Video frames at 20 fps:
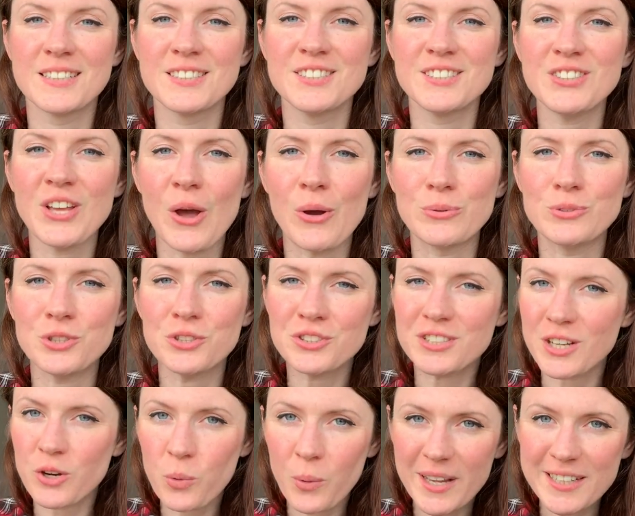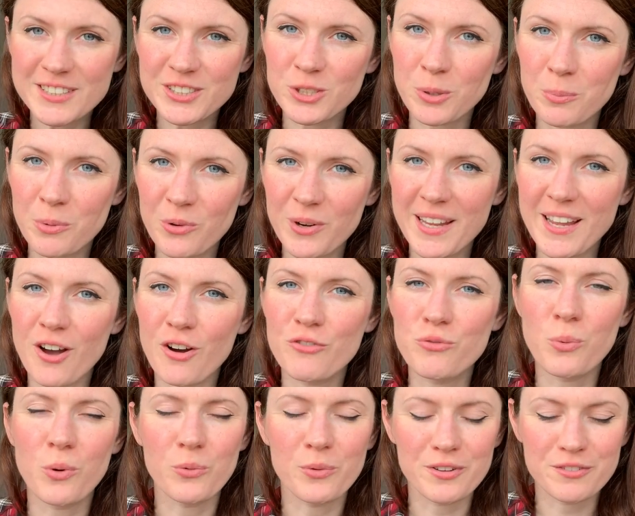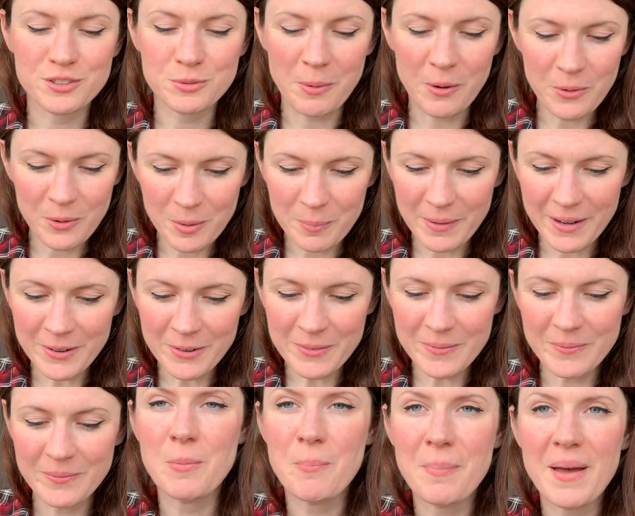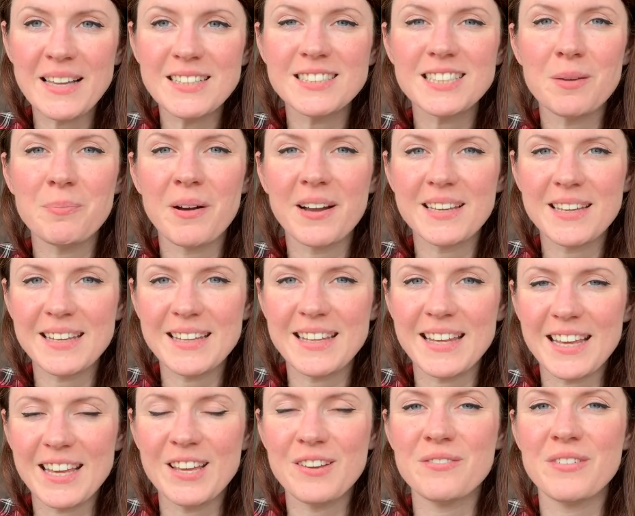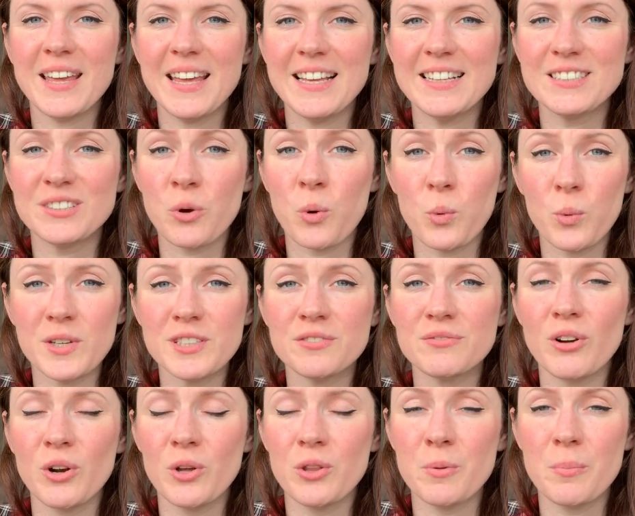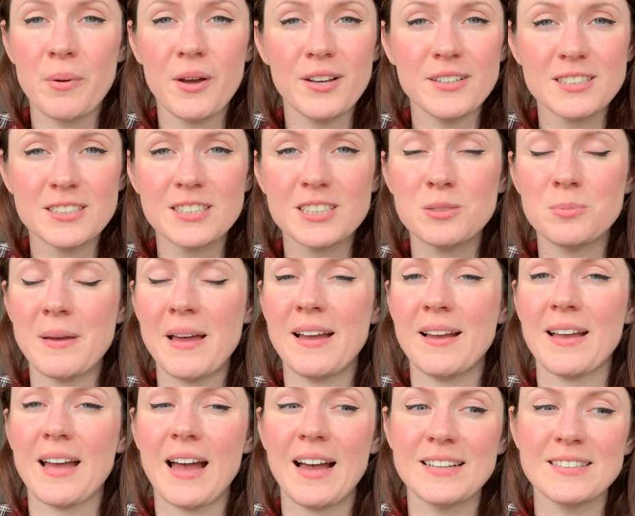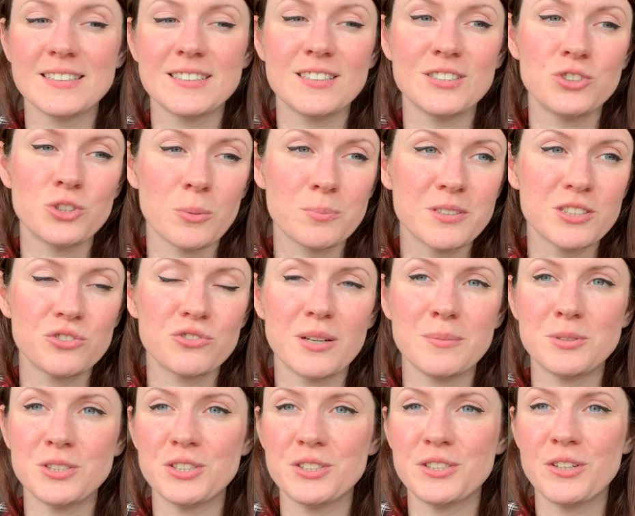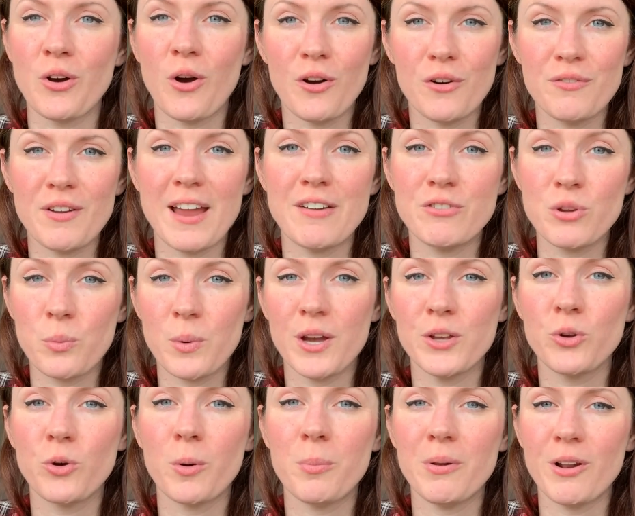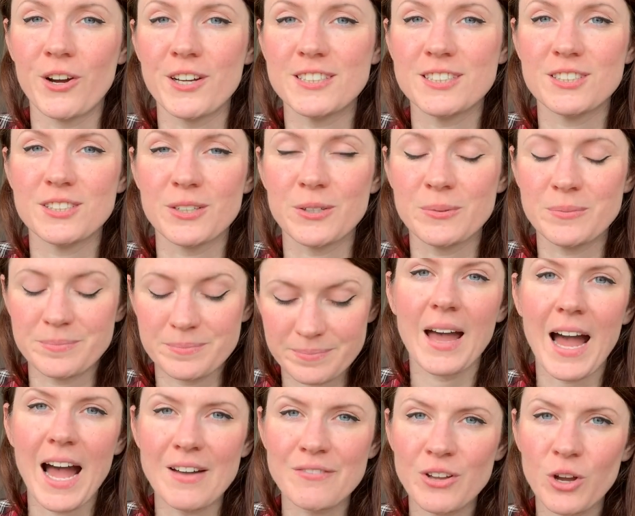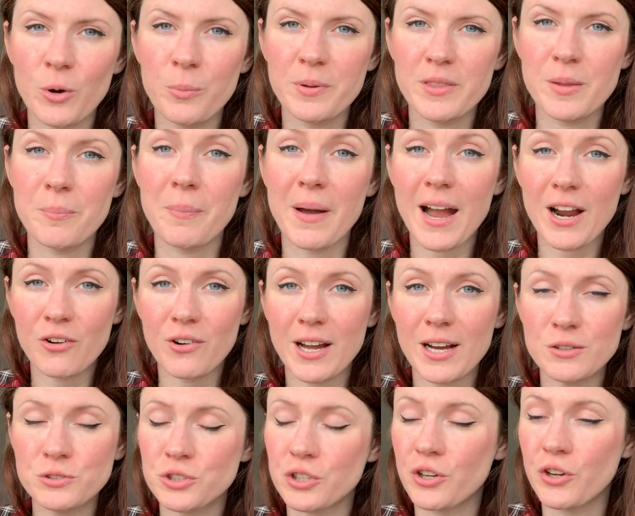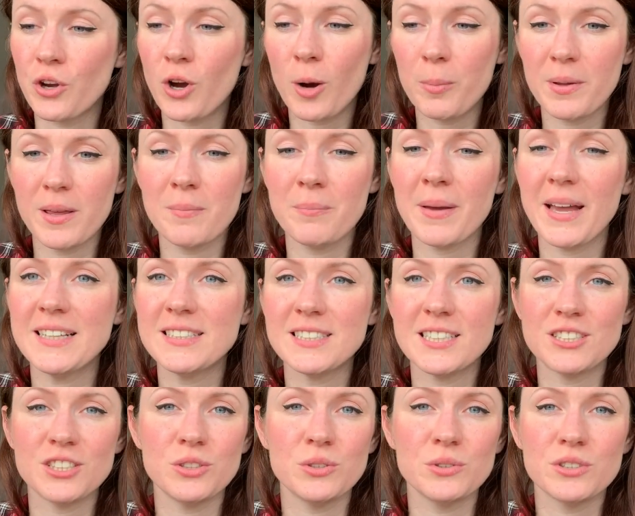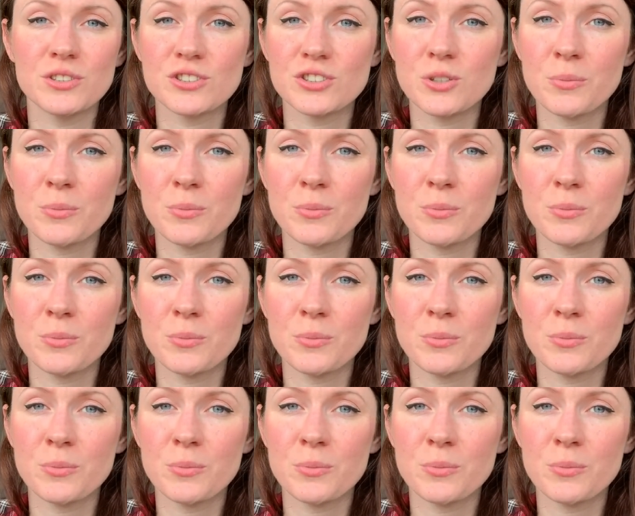So just a quick summary of what we've spoke about. The best tip I can give is always follow the person spec and the job description of everywhere you're applying to. Have it up in the background. You can copy and paste it to use as